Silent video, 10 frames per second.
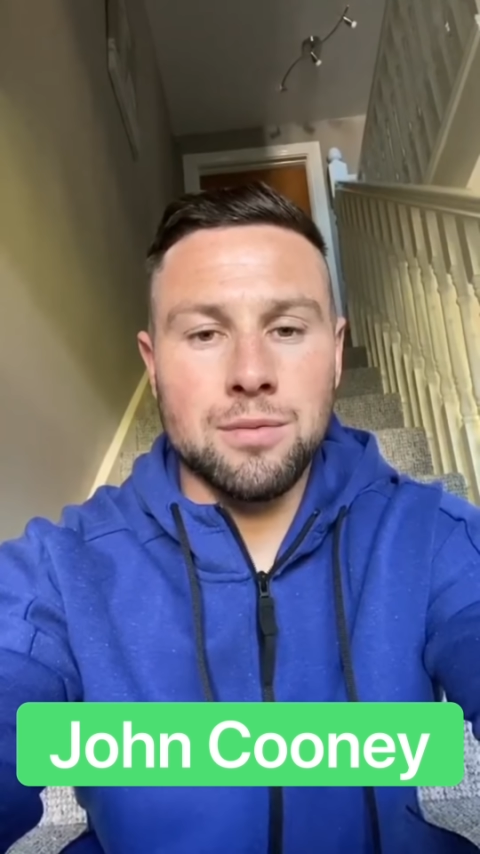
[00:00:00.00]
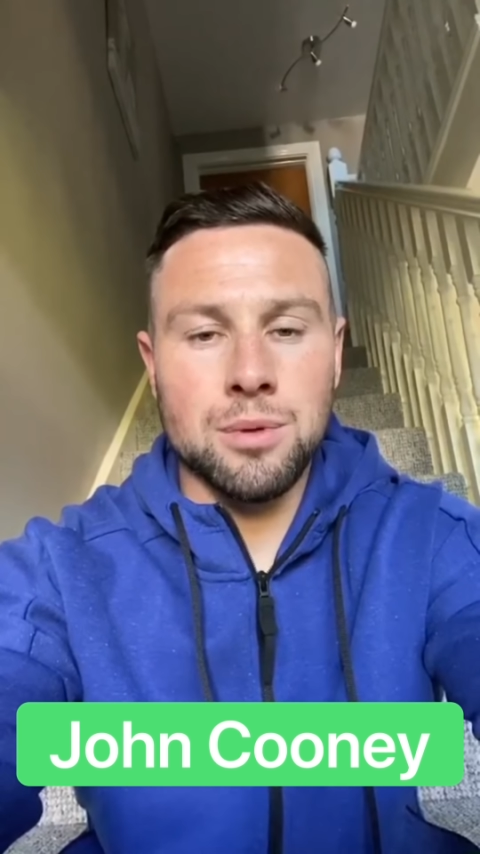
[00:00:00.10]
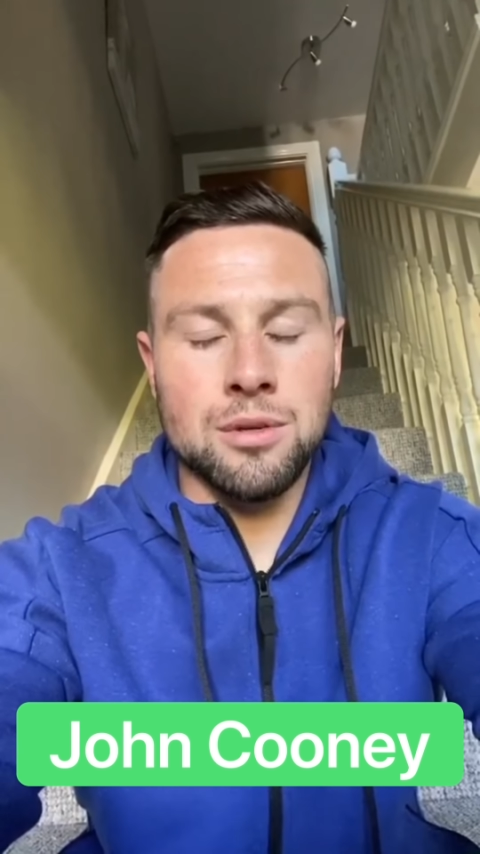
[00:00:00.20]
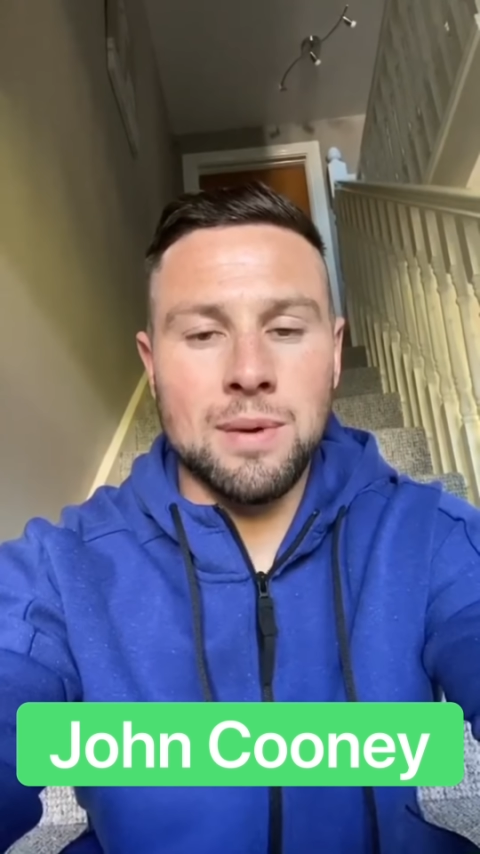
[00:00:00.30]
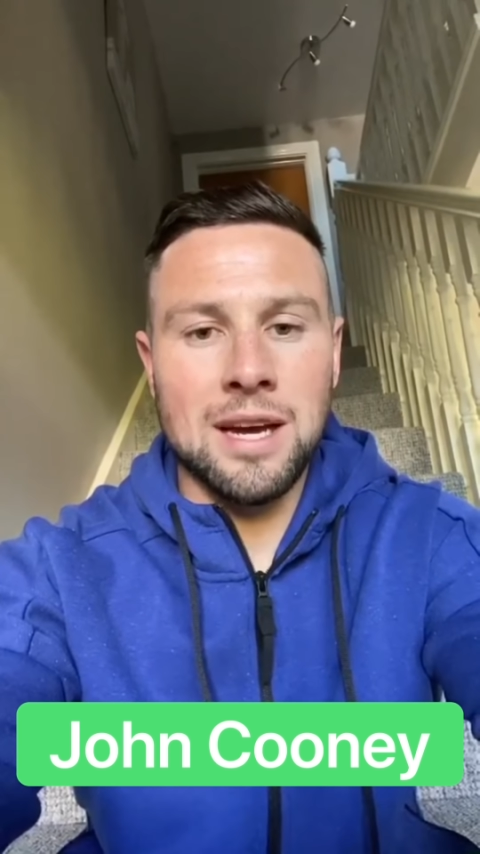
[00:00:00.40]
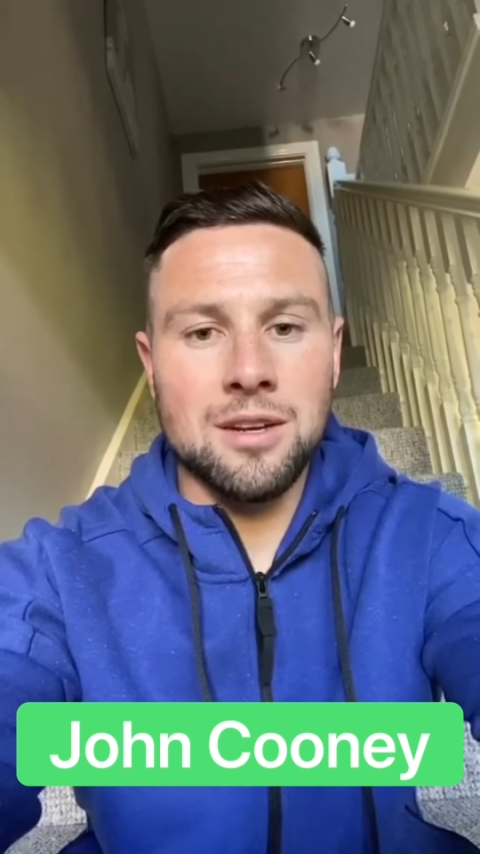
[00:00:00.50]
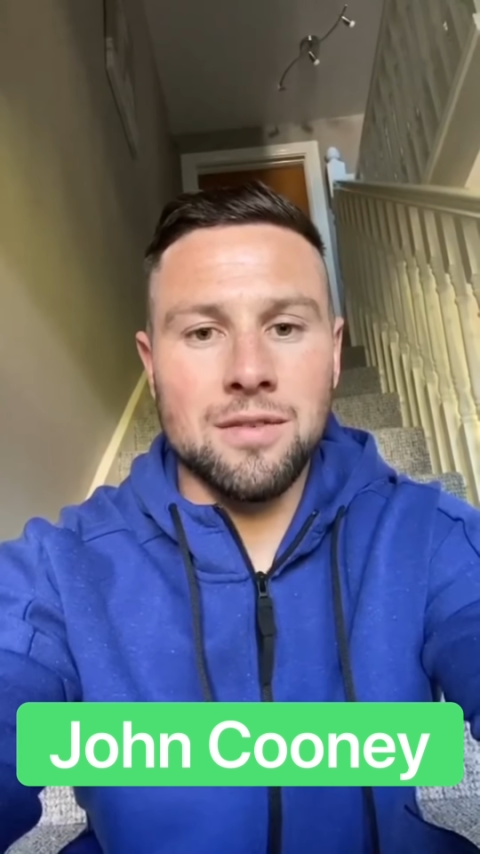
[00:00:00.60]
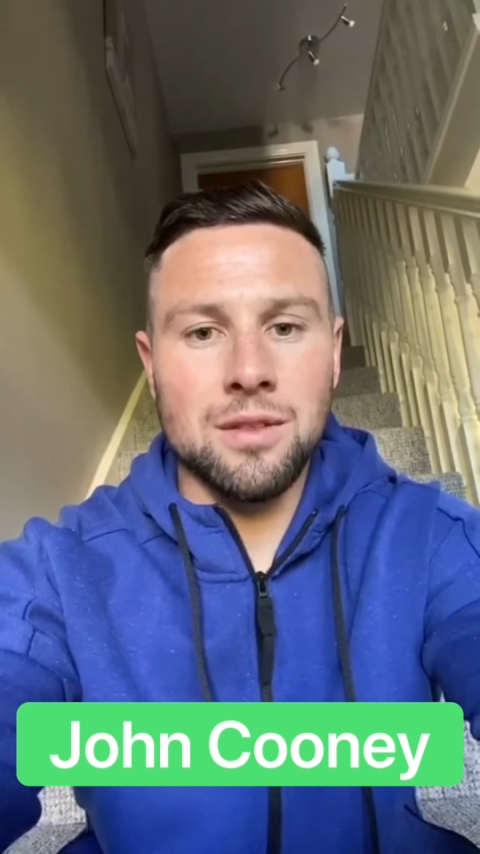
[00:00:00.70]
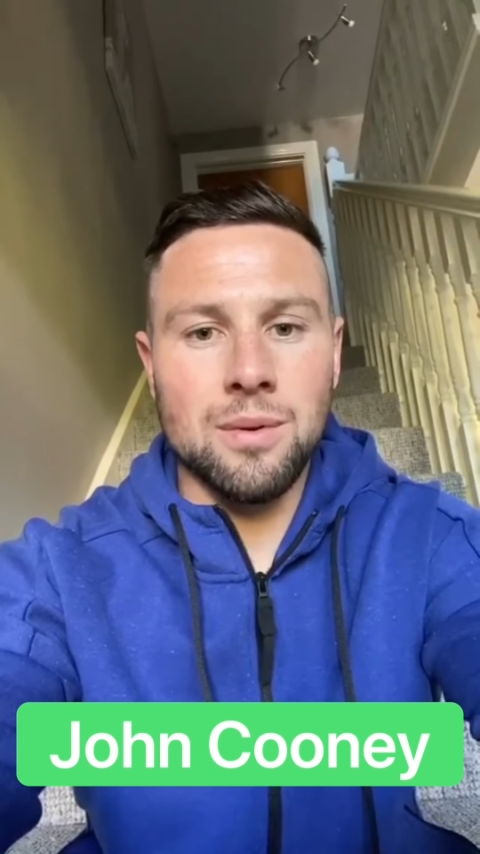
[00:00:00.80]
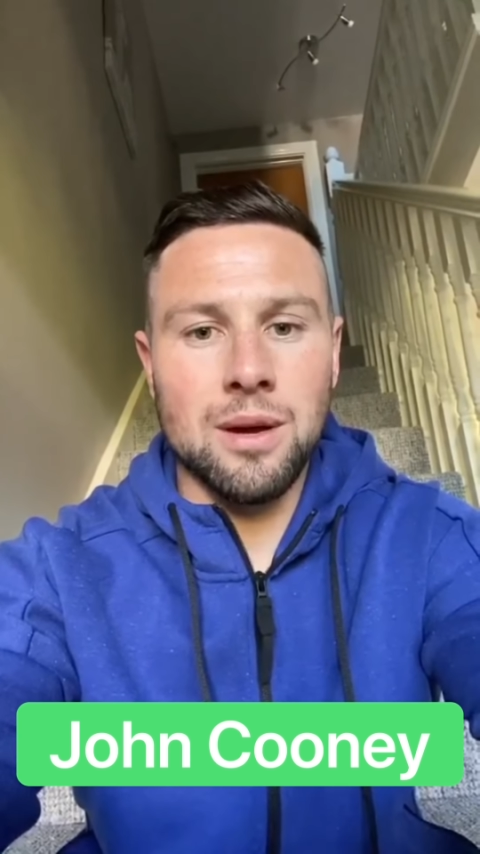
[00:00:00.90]
perspective
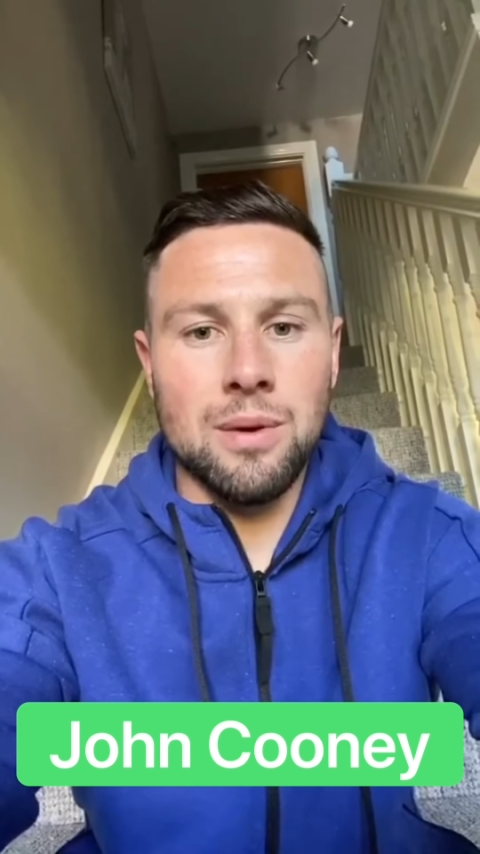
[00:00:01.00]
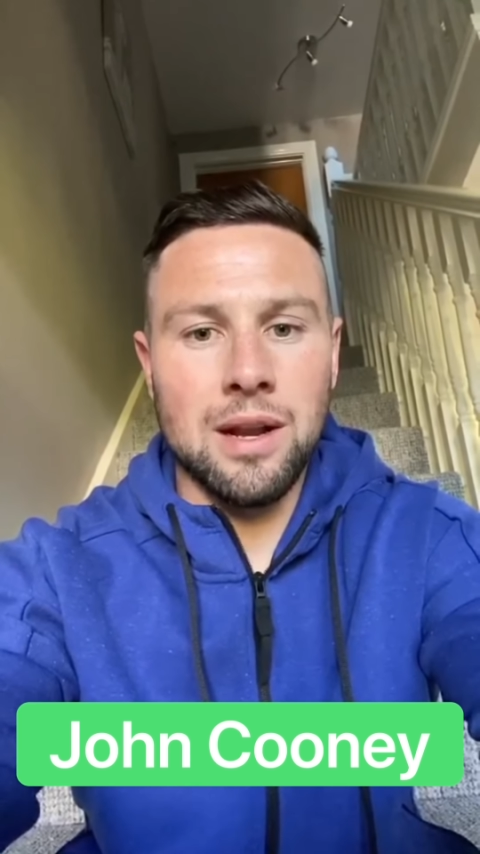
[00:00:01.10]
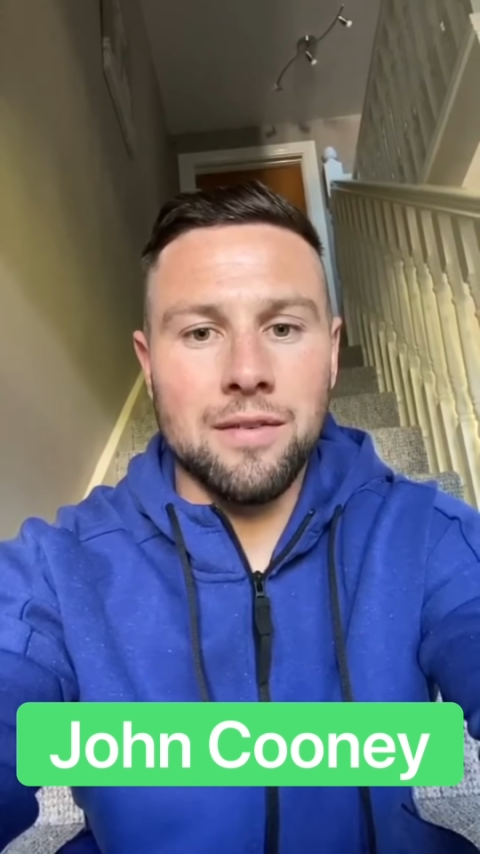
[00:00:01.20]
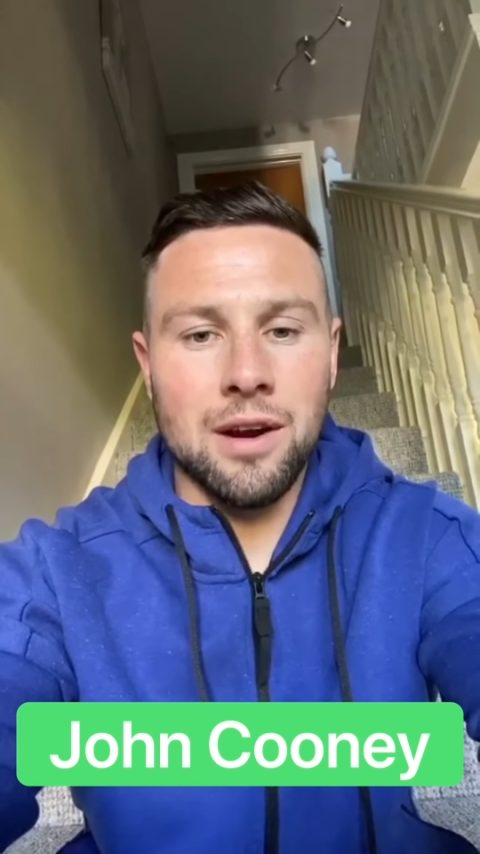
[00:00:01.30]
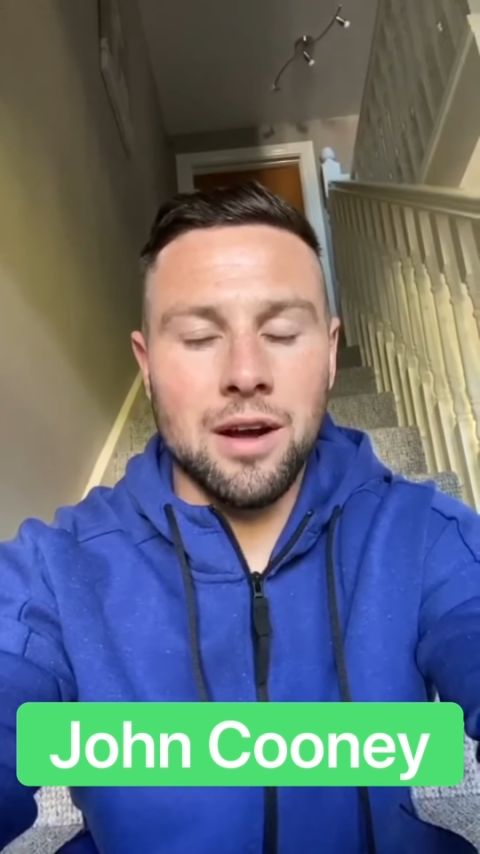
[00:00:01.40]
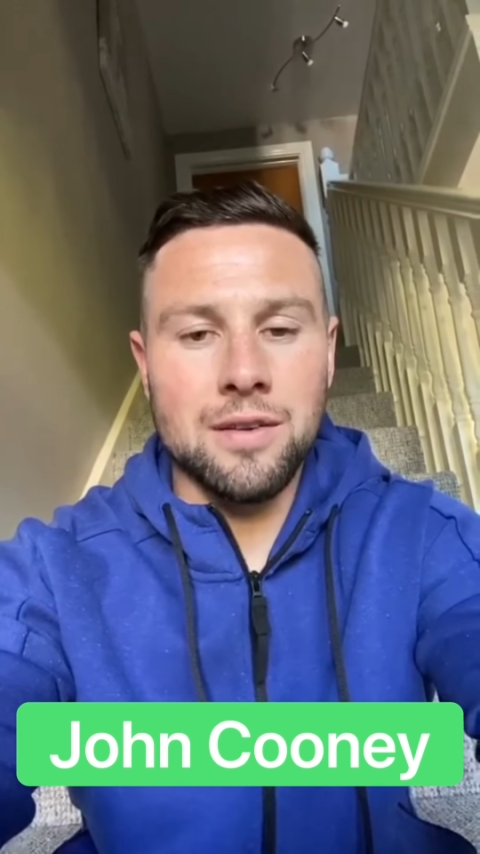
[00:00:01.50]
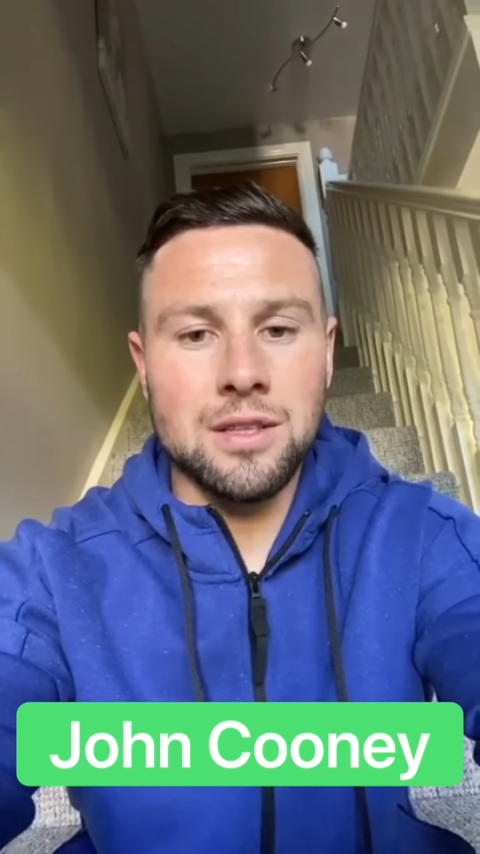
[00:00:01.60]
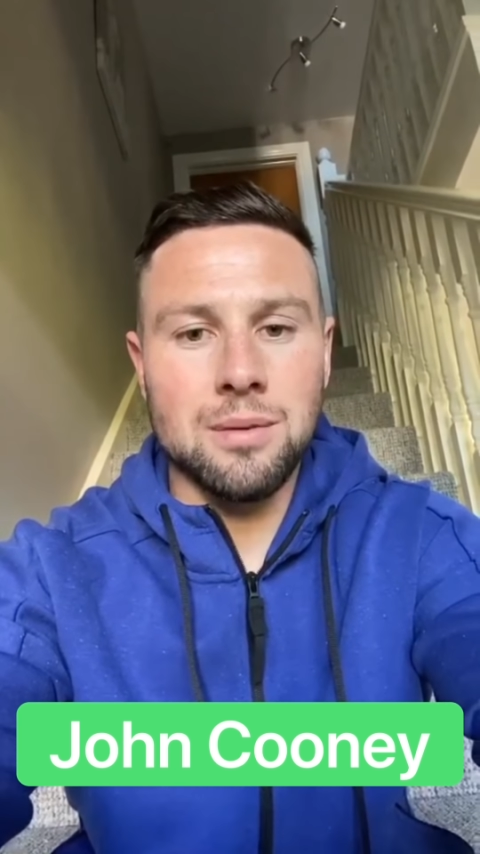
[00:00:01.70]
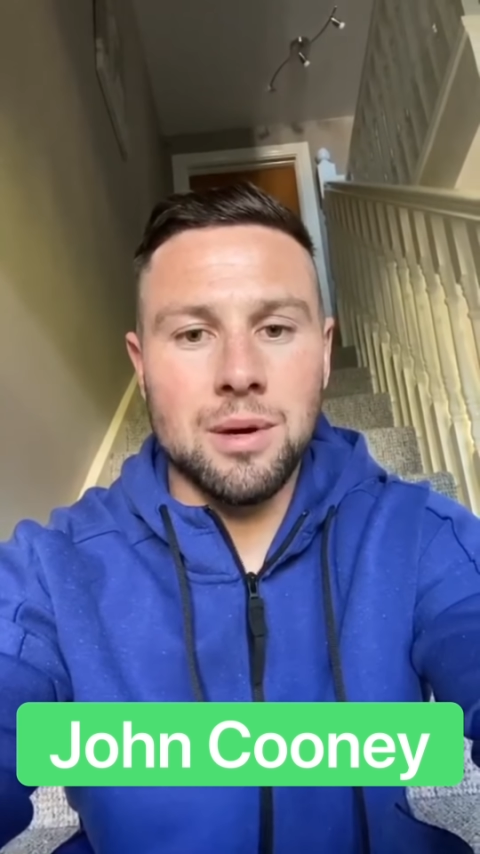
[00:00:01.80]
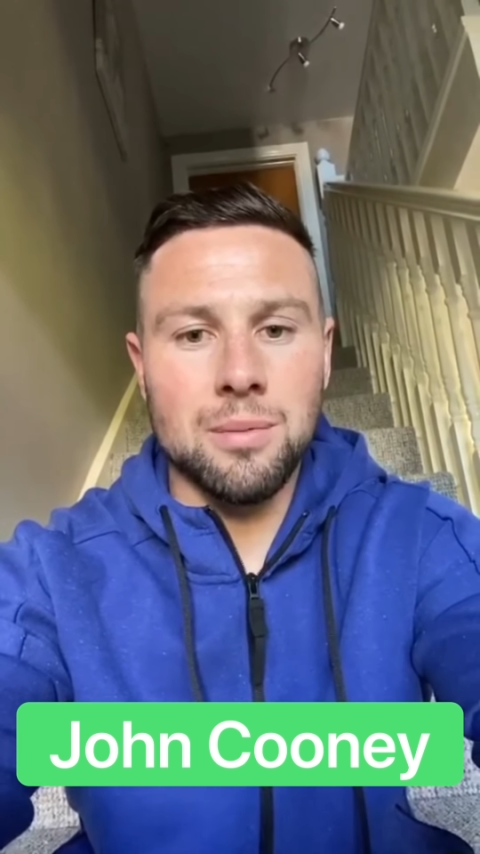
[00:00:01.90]
in the way we live our lives at
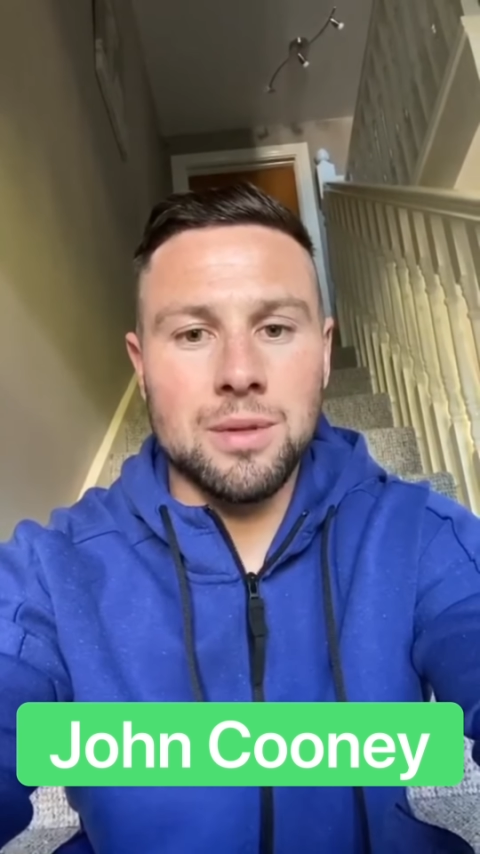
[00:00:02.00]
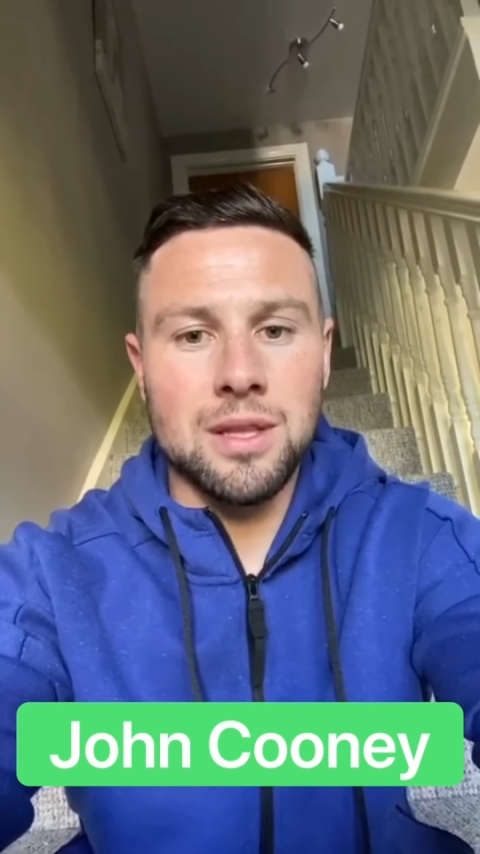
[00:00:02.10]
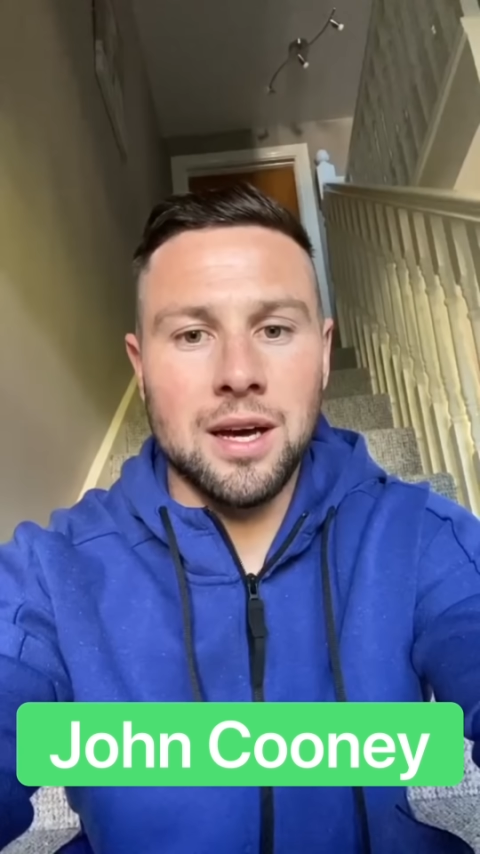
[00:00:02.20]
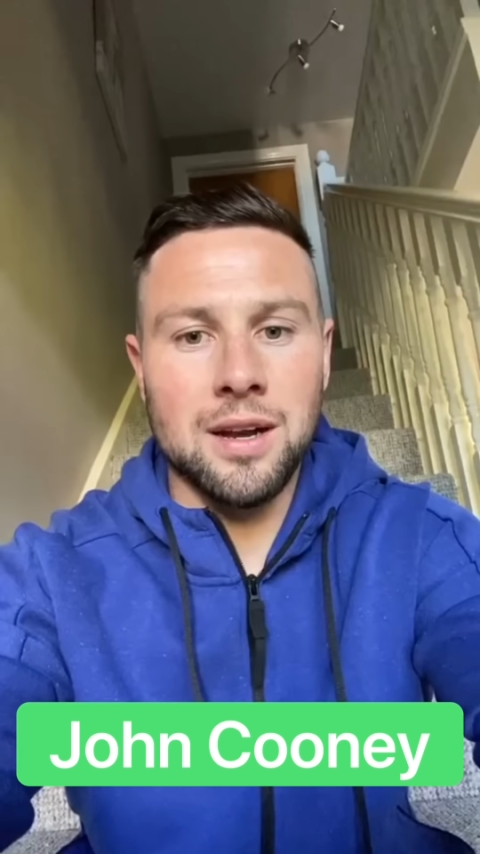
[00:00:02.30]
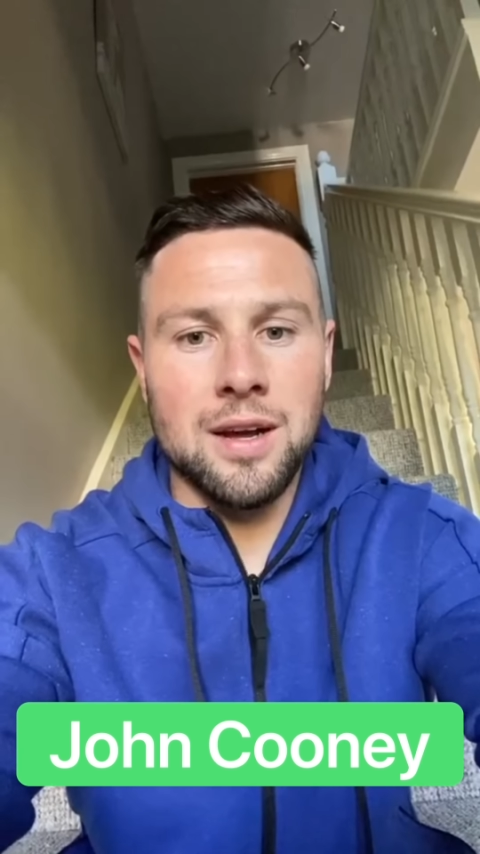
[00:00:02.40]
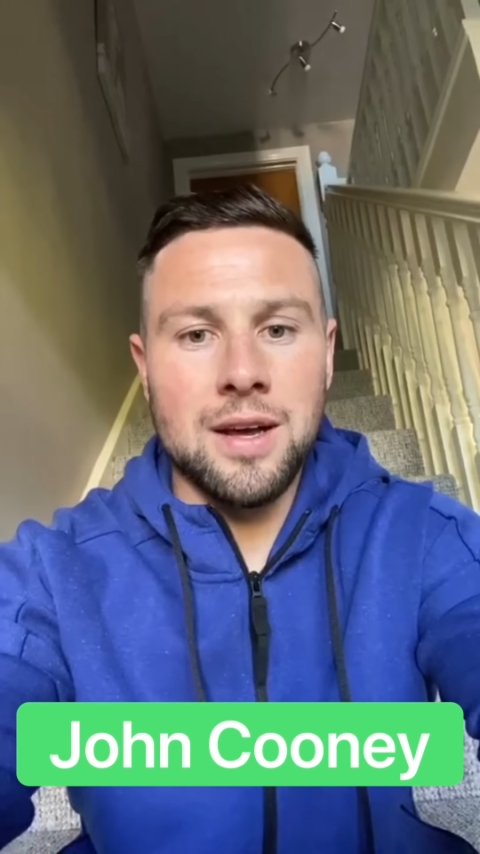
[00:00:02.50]
the moment that